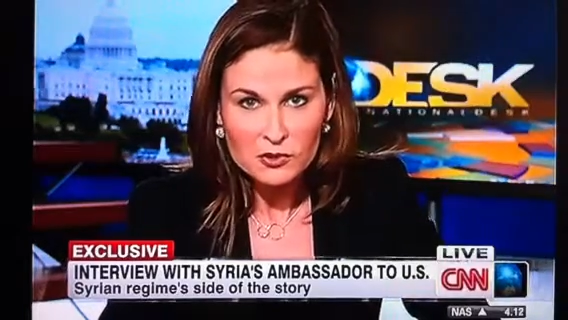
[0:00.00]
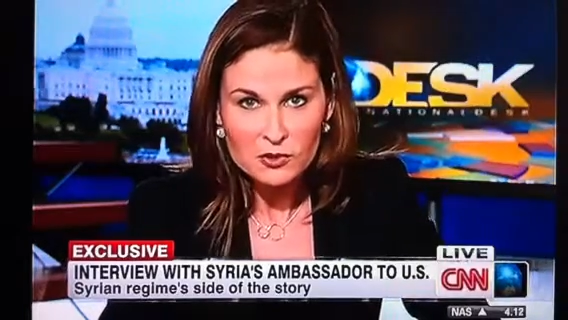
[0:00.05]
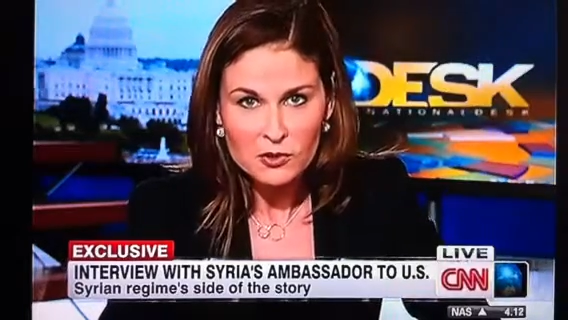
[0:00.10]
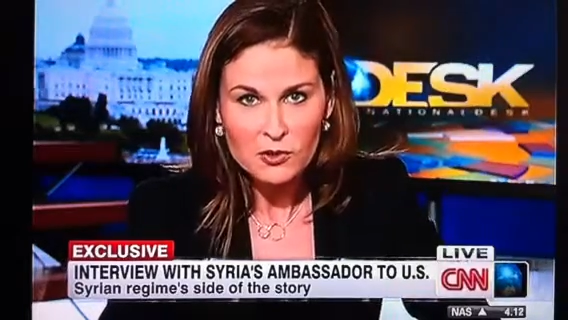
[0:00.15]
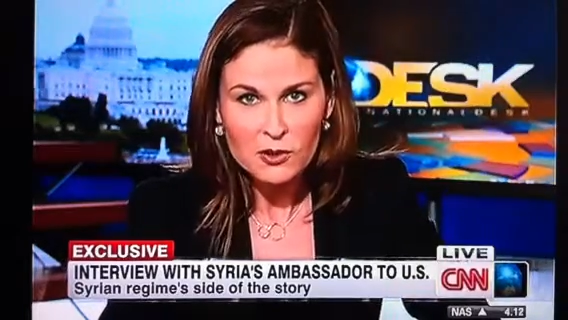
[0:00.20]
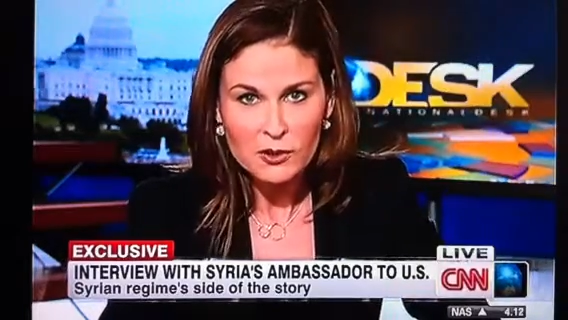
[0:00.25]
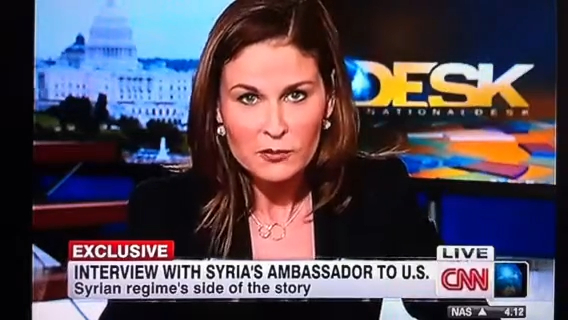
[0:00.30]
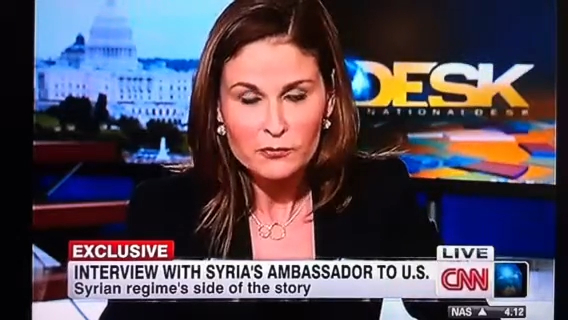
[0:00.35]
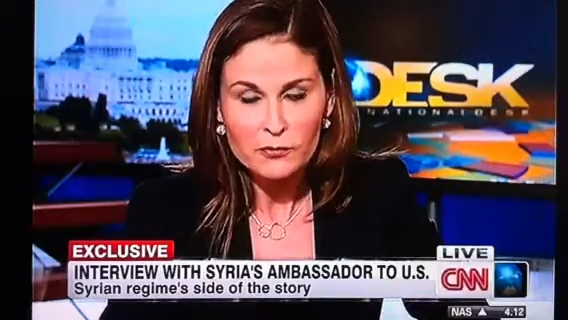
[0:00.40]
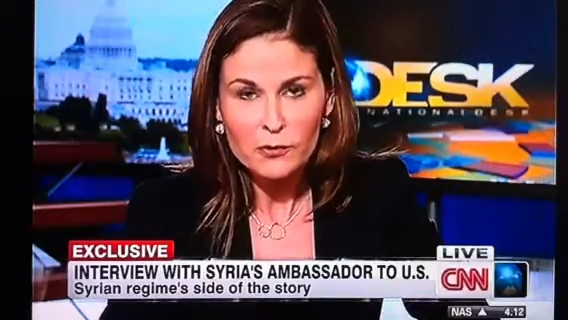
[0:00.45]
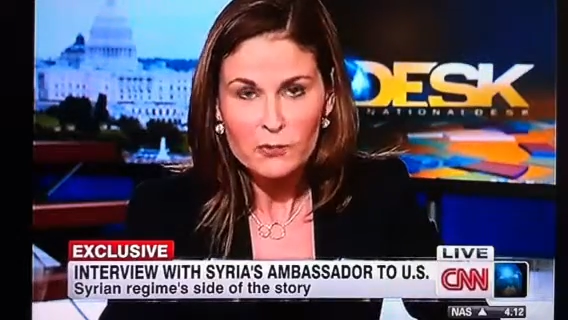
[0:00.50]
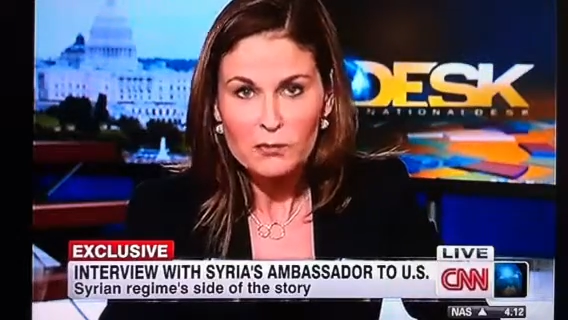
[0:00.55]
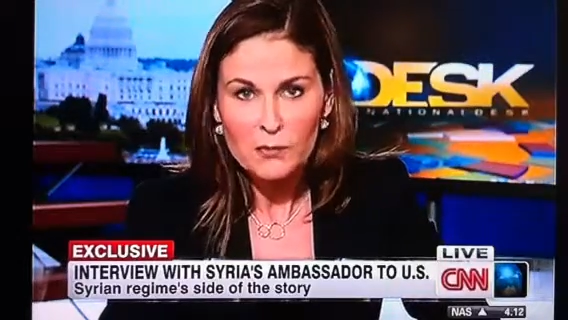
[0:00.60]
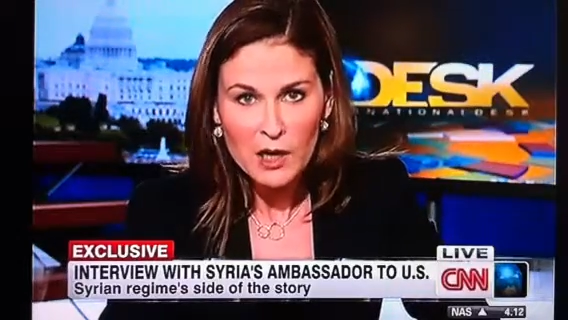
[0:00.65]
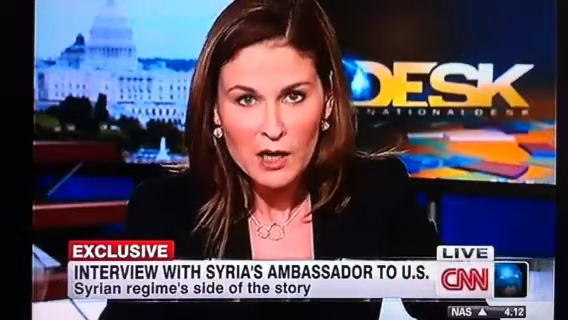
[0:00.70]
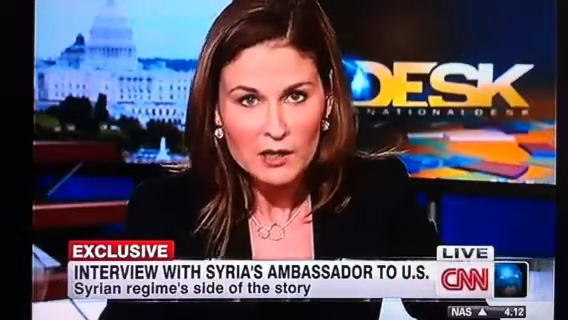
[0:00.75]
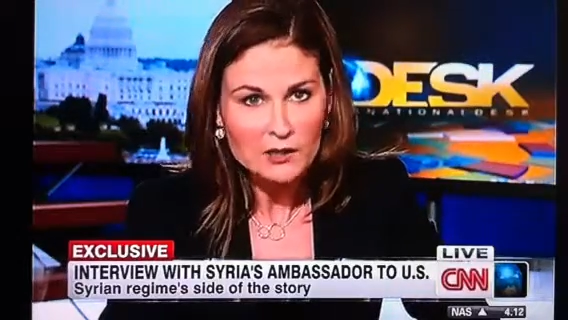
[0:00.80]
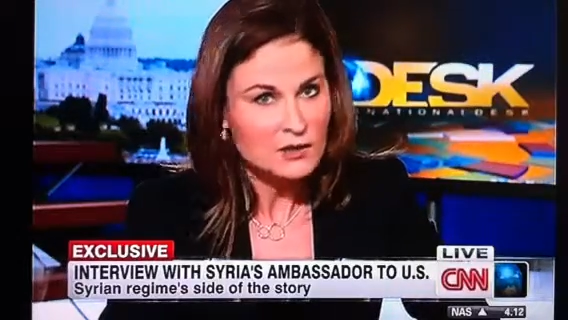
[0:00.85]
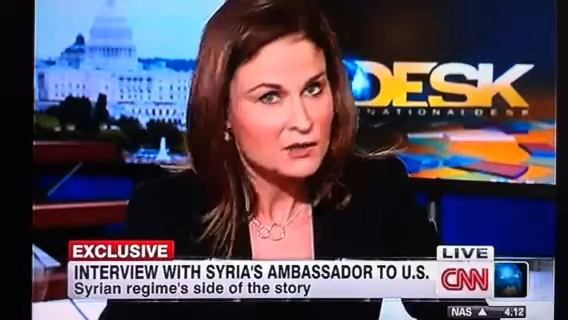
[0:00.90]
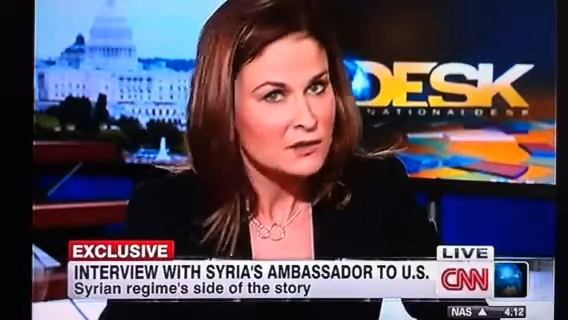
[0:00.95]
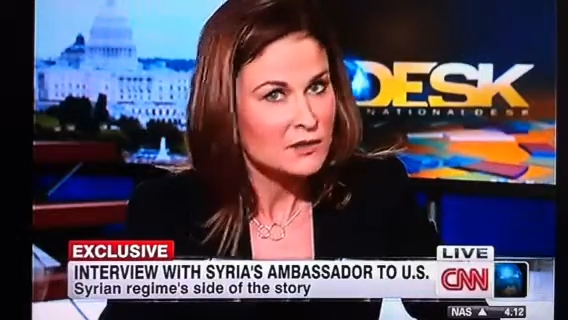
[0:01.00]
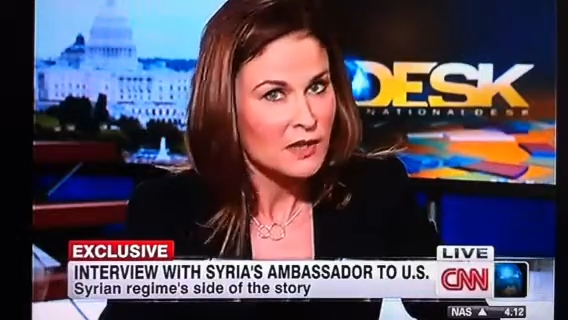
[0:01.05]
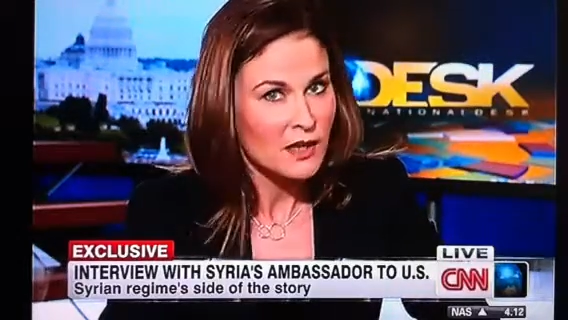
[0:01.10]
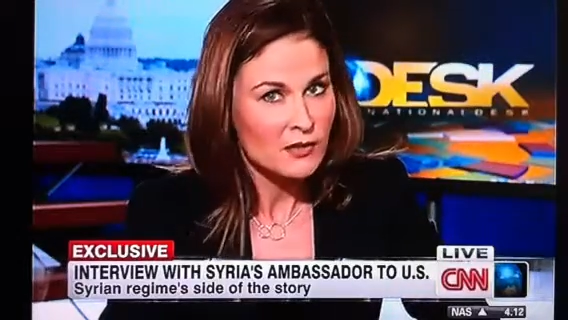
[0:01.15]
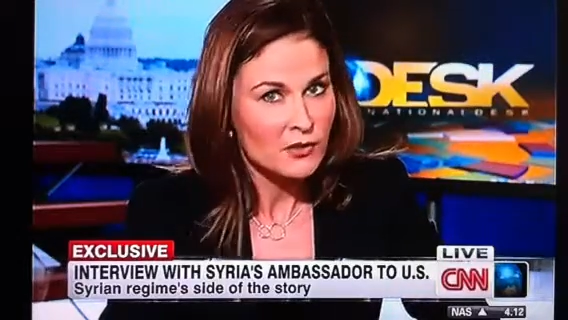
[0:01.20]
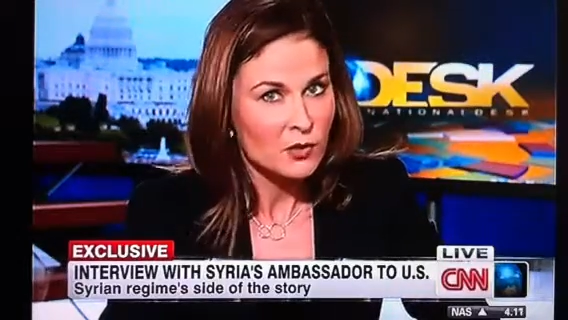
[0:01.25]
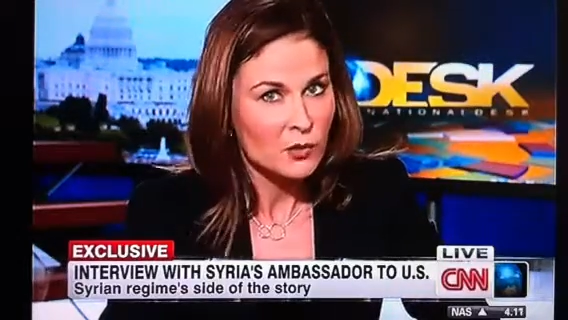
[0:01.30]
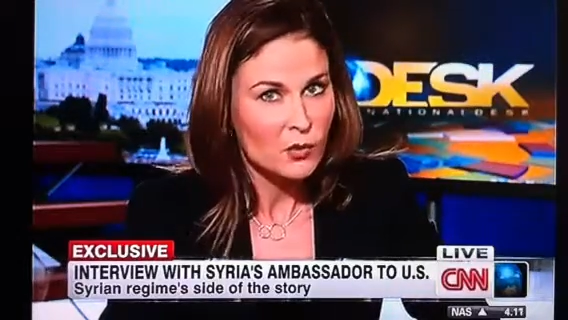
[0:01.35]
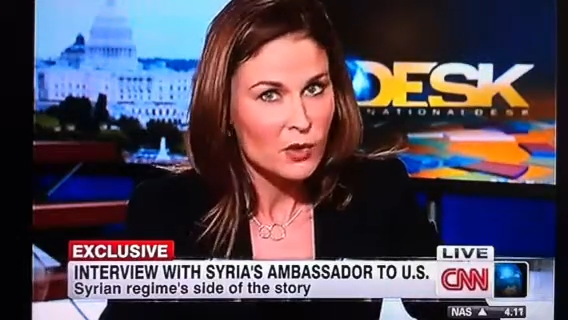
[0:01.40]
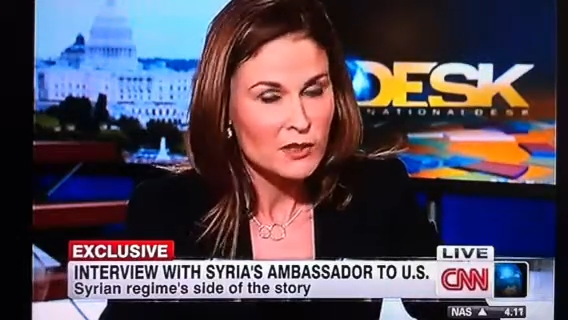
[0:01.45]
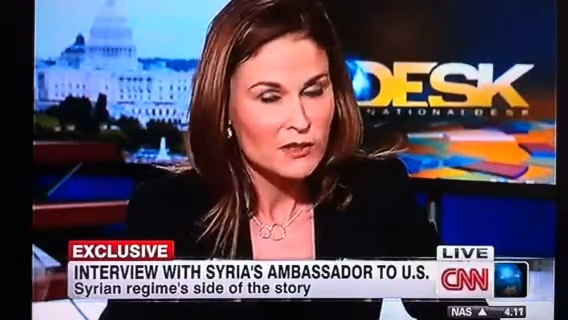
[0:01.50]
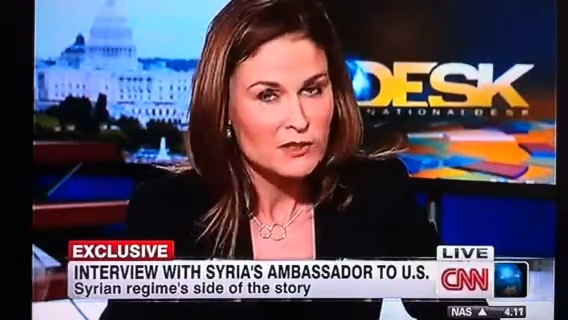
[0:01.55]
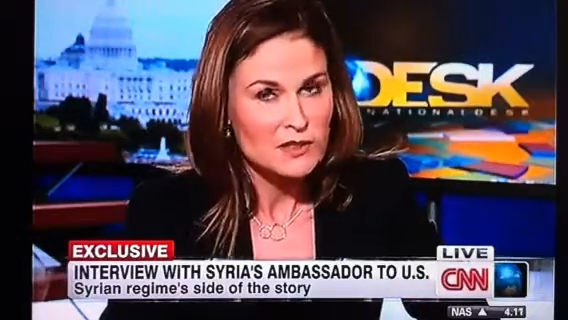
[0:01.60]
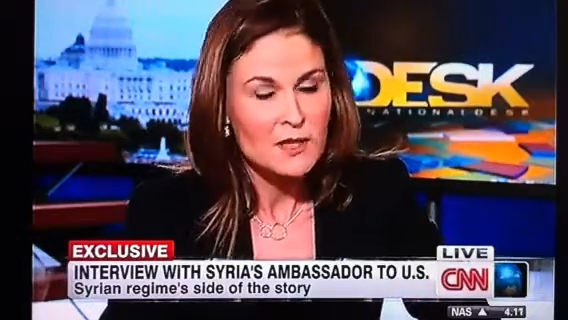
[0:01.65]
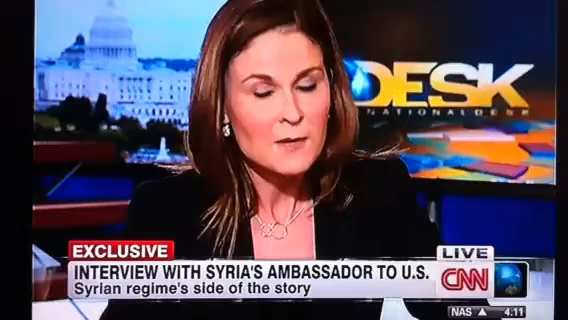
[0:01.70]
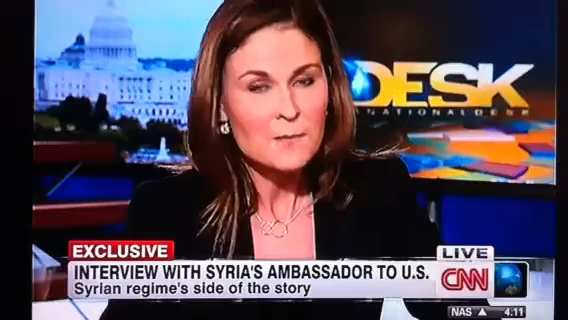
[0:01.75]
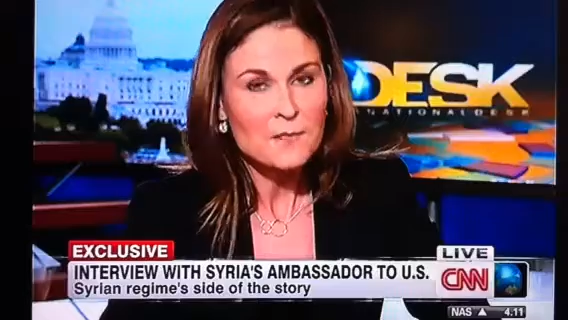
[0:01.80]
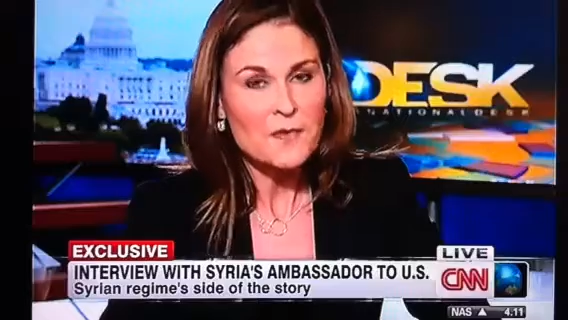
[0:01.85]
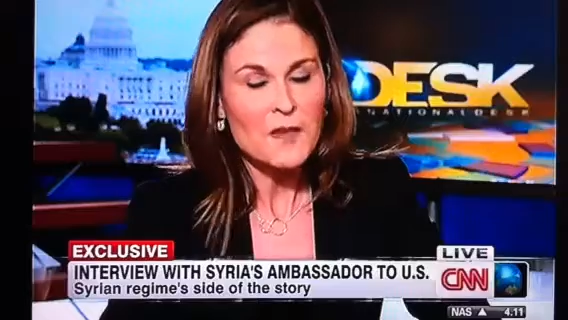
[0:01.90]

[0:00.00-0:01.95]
starting from mosques, not the ones